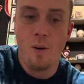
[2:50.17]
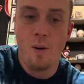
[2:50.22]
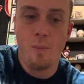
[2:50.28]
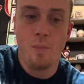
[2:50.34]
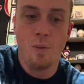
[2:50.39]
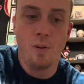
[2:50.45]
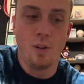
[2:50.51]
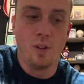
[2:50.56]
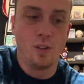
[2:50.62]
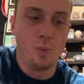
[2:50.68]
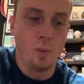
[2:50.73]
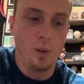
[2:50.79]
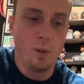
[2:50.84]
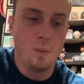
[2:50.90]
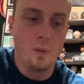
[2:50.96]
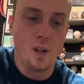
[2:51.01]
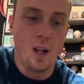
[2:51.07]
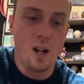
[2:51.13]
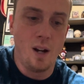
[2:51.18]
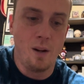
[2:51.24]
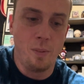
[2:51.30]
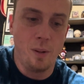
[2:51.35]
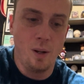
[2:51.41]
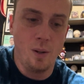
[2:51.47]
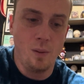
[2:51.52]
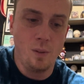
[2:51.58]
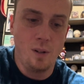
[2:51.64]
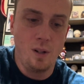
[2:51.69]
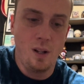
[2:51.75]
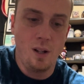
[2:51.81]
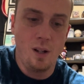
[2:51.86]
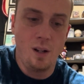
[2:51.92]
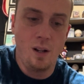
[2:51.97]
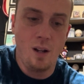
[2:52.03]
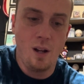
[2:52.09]
pretty sweet. We got it a Penguin.
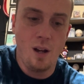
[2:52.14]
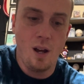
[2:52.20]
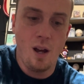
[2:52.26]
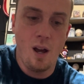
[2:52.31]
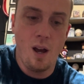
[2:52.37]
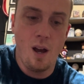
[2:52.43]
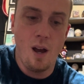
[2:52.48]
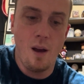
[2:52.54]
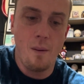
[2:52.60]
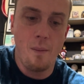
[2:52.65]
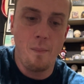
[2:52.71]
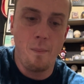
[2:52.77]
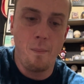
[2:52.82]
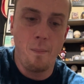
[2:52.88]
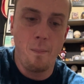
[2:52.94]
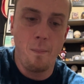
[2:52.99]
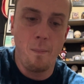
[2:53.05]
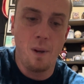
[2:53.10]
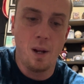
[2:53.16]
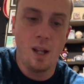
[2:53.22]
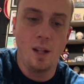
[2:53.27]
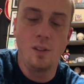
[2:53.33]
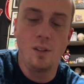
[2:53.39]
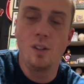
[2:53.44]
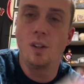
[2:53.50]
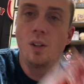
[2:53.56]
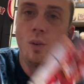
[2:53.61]
And uh, Mackenzie